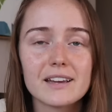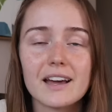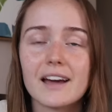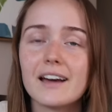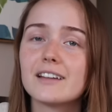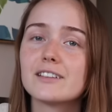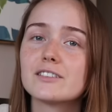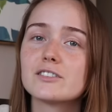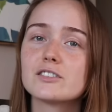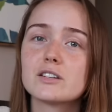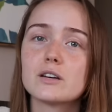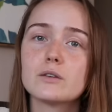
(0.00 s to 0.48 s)

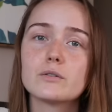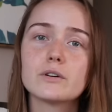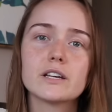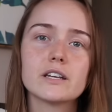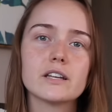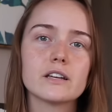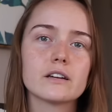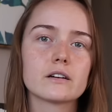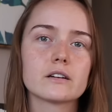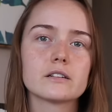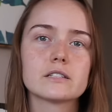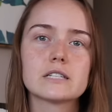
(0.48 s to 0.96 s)
and so can
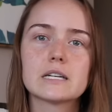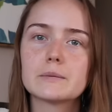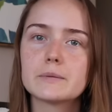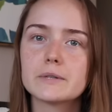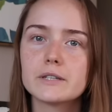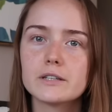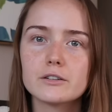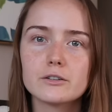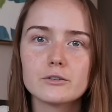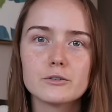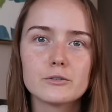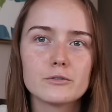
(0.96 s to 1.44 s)

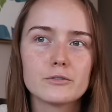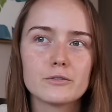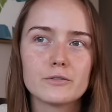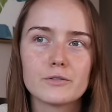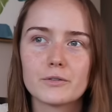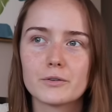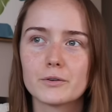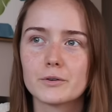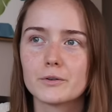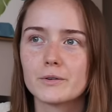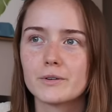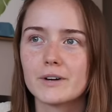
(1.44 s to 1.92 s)
ERW
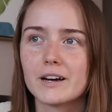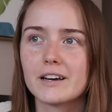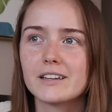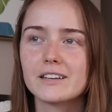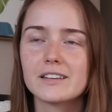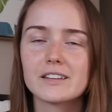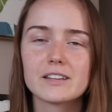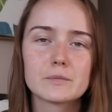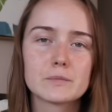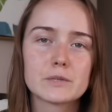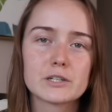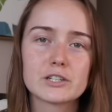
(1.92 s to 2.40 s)
through any
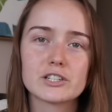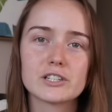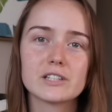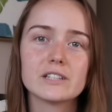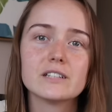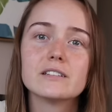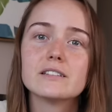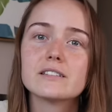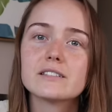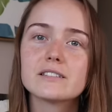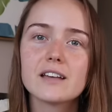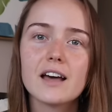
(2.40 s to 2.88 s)
of the
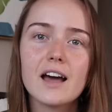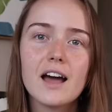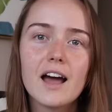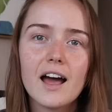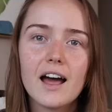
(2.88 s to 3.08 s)
machines